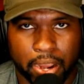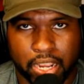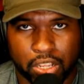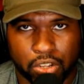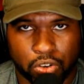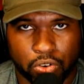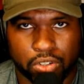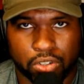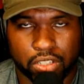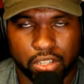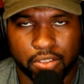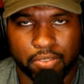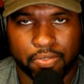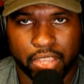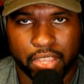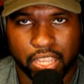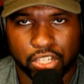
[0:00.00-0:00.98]
According to the
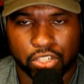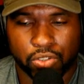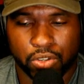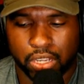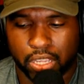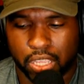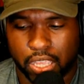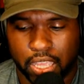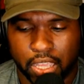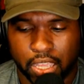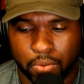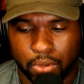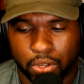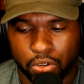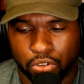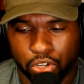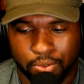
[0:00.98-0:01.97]
fig tree, we
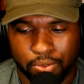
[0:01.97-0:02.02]
don't know